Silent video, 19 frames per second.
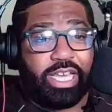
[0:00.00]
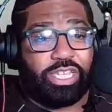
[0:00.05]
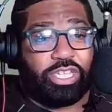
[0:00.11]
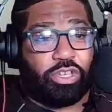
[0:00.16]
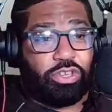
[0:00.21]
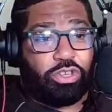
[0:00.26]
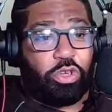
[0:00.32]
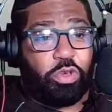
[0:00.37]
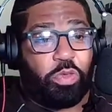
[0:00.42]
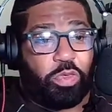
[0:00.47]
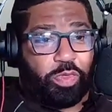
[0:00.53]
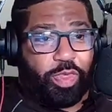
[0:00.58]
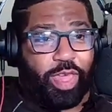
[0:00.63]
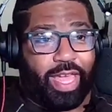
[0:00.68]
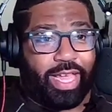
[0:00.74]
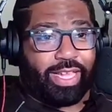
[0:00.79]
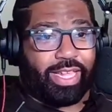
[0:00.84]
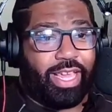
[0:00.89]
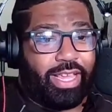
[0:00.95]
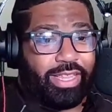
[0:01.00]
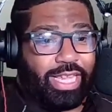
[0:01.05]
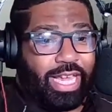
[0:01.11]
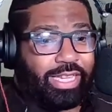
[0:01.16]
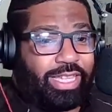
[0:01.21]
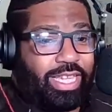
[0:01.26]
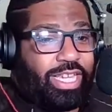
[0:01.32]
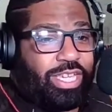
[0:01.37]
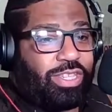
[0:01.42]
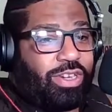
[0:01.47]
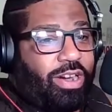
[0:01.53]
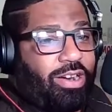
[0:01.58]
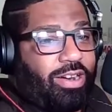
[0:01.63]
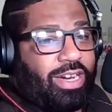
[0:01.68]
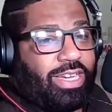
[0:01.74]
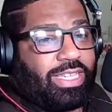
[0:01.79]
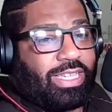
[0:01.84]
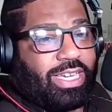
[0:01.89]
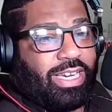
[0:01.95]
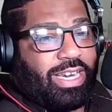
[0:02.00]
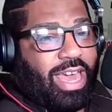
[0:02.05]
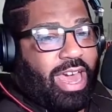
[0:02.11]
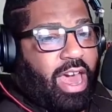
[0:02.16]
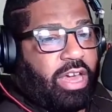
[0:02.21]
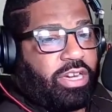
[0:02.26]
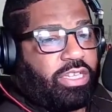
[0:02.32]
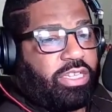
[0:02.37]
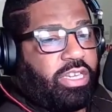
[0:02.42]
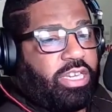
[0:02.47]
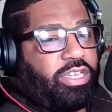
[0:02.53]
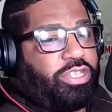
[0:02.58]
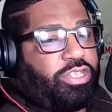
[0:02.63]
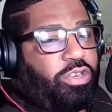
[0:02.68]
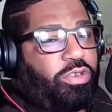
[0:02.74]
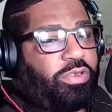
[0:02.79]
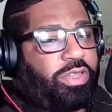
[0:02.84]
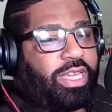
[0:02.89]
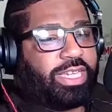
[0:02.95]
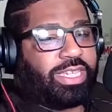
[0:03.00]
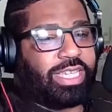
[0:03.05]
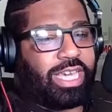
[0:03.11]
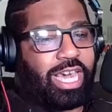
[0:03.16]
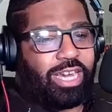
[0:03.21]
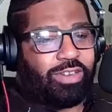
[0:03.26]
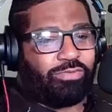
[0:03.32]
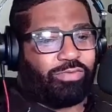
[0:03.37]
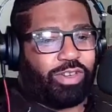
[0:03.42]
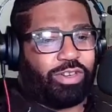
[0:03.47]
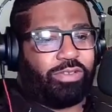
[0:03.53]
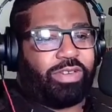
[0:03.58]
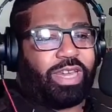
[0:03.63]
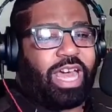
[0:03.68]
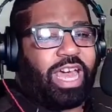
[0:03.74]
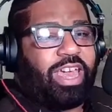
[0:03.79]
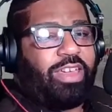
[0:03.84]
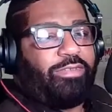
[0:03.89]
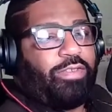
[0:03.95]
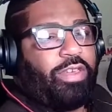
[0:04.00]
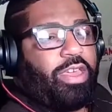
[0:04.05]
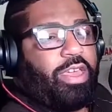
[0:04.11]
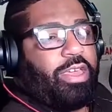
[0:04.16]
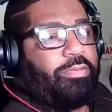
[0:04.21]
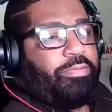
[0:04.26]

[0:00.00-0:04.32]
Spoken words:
So you think that these artists can actually do this in real life.